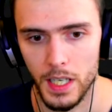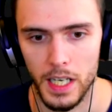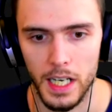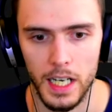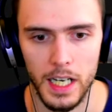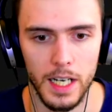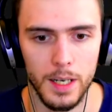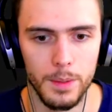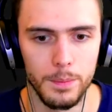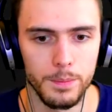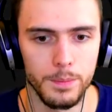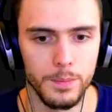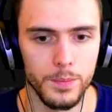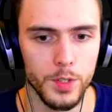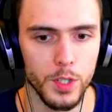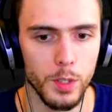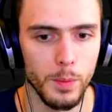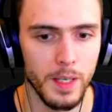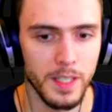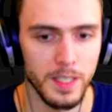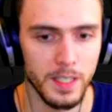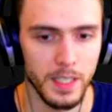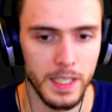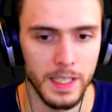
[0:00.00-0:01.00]
So
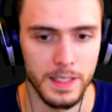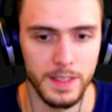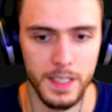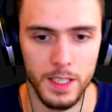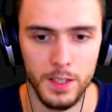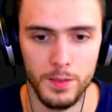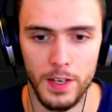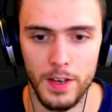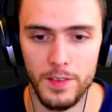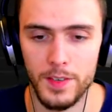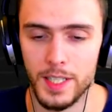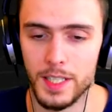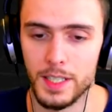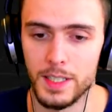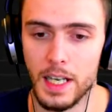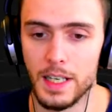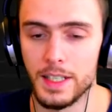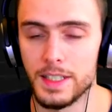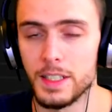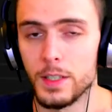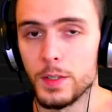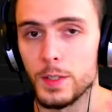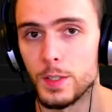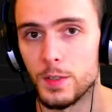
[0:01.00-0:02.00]
basically, instead of having a
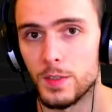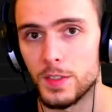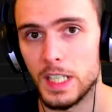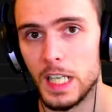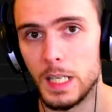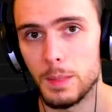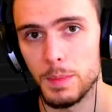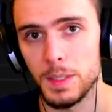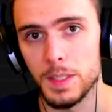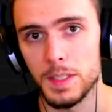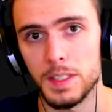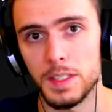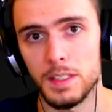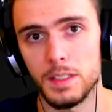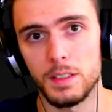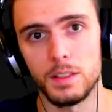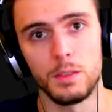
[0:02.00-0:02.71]
series of statements